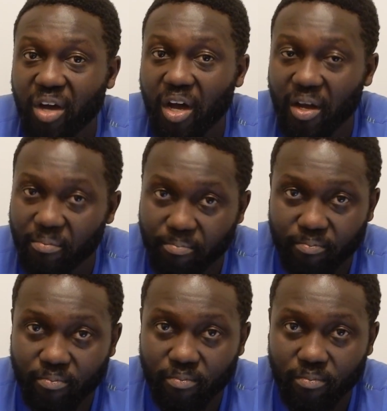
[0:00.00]
uh,
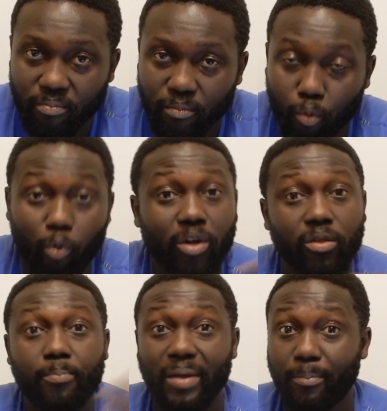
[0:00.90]
one
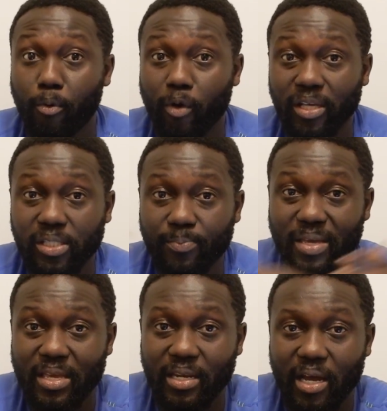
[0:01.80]
of the big points
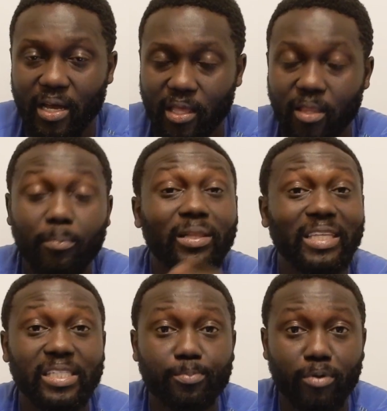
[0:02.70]
being uh, the
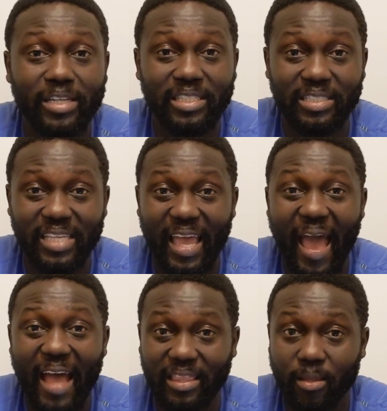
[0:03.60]
police presence
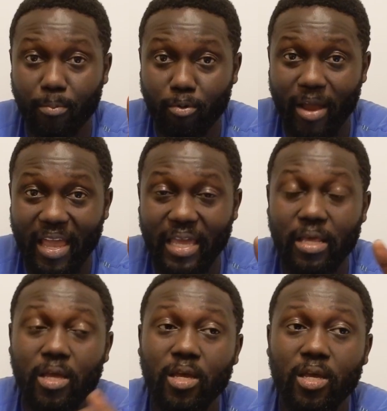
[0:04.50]
at the
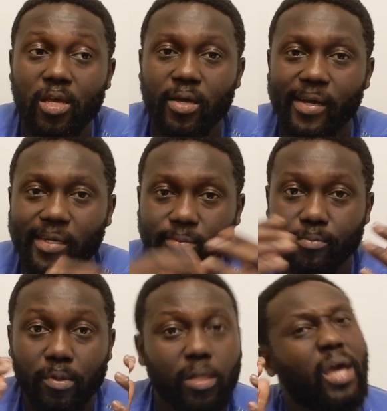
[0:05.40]
parade.
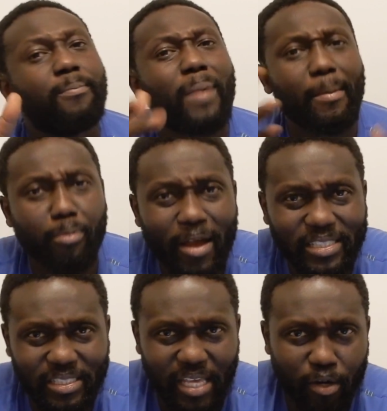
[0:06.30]
Um, and by
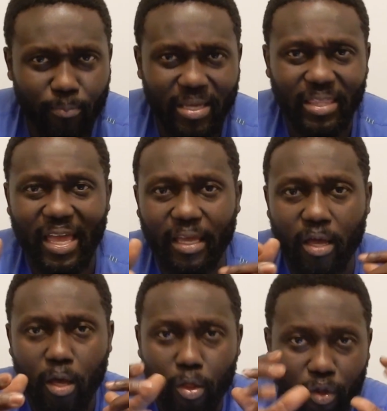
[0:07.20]
presence, I don't mean like
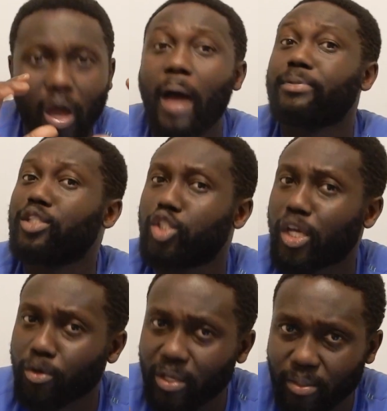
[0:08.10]
cops in
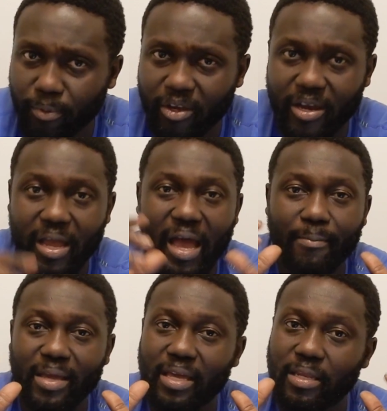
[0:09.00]
general at the parade, I
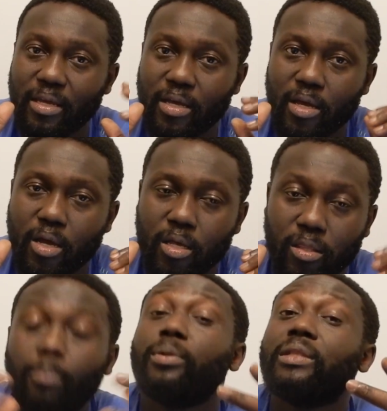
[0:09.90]
mean
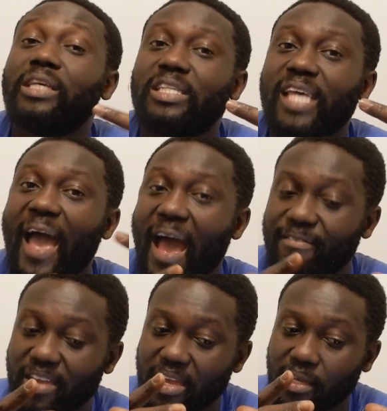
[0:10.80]
the police
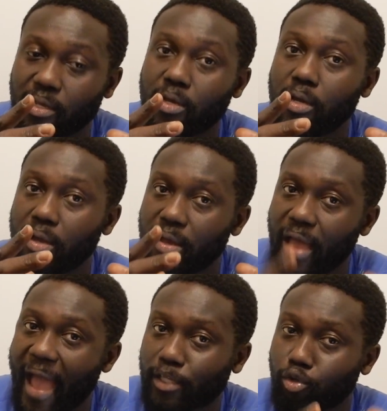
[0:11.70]
having
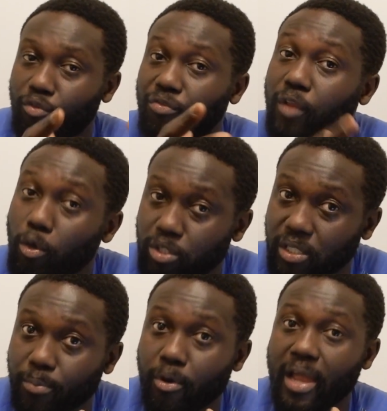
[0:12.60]
actual floats
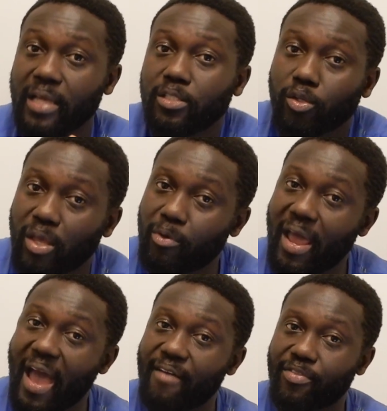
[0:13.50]
in the parade. So they would
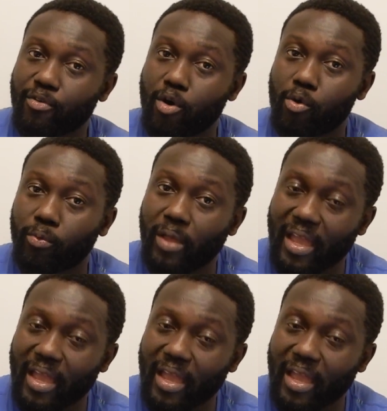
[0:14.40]
have their own